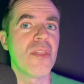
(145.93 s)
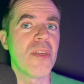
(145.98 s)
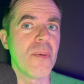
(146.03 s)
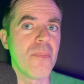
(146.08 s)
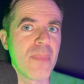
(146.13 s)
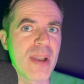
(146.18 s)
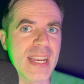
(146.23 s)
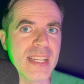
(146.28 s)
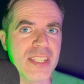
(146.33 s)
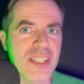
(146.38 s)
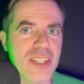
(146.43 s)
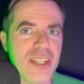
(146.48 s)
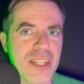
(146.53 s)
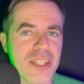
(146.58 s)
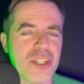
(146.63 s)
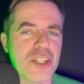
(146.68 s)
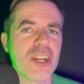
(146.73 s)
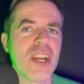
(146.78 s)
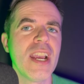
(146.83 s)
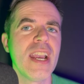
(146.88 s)
The
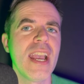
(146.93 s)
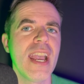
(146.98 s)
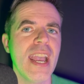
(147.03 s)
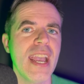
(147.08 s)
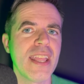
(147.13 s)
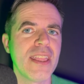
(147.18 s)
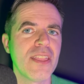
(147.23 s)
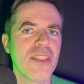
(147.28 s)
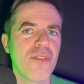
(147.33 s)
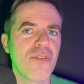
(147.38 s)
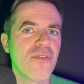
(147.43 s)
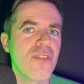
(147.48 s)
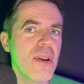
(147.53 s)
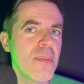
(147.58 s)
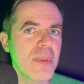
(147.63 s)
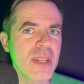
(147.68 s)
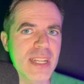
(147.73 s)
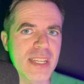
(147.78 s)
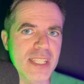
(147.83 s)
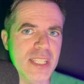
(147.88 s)
Message and the
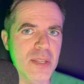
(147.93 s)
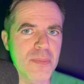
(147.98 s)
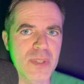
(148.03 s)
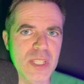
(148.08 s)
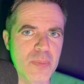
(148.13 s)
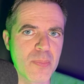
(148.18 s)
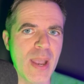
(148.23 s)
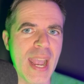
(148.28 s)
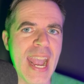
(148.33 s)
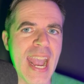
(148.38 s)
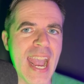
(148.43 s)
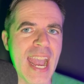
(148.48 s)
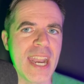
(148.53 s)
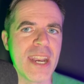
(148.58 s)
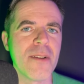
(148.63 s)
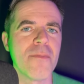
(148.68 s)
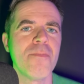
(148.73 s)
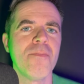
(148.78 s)
feminism is bad.